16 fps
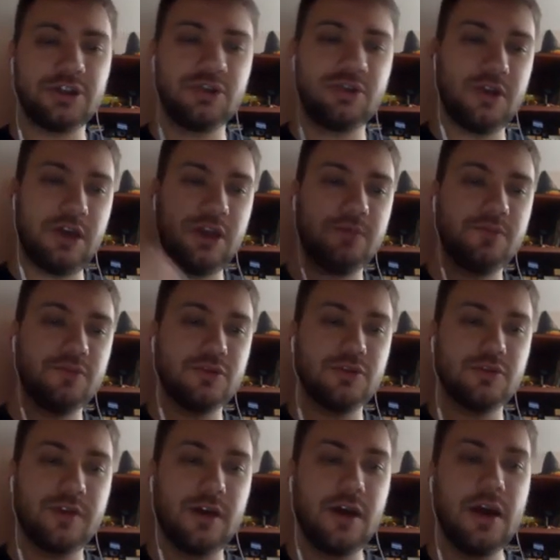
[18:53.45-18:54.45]
So the input
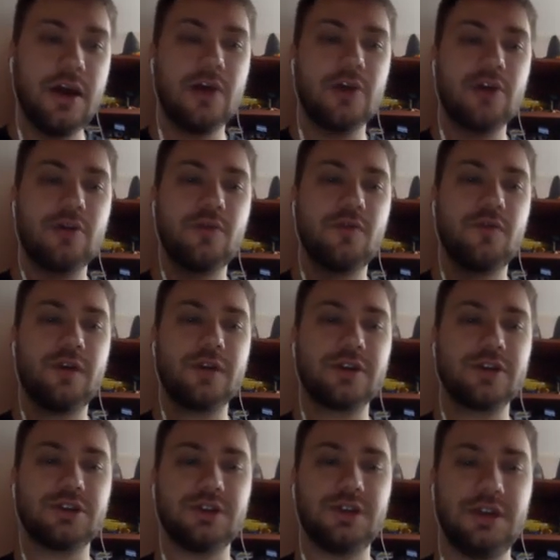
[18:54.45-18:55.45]
to the remove
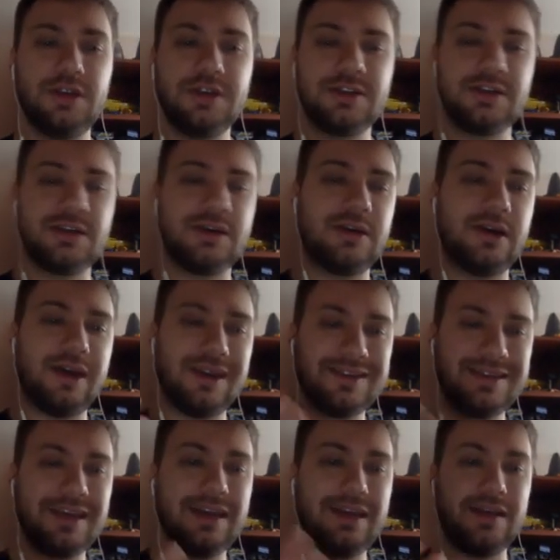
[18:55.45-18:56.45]
function is
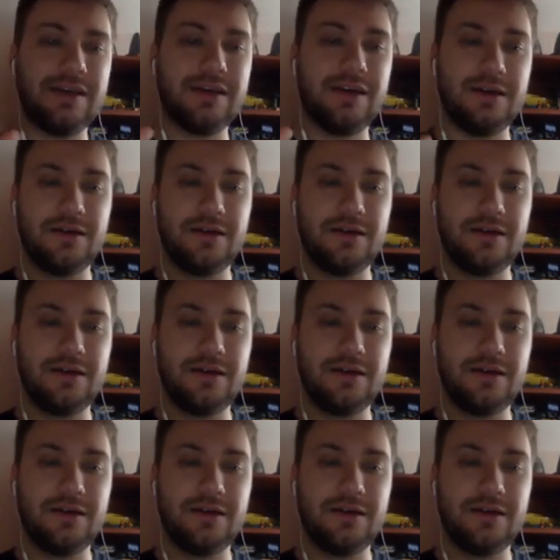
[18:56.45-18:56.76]
exactly